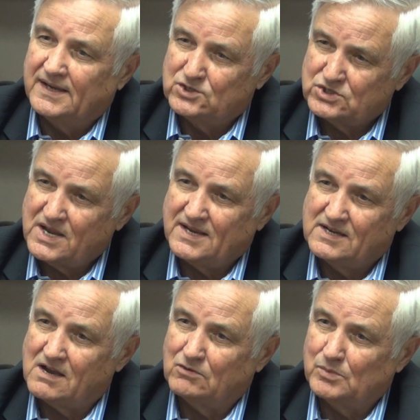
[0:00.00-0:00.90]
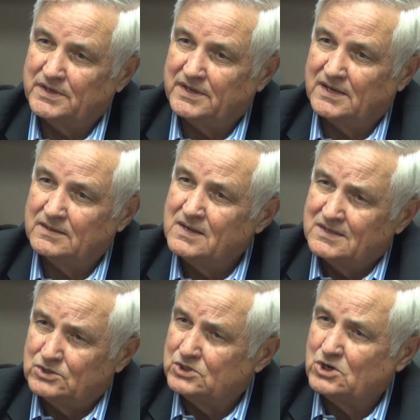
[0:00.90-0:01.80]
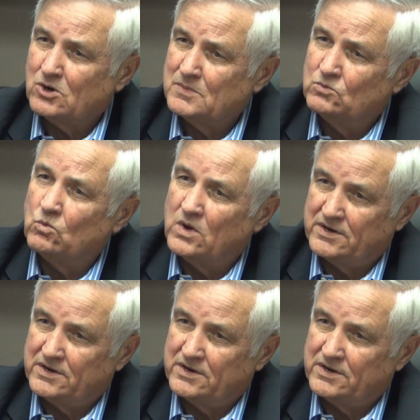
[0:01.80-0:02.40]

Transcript: at state government and determine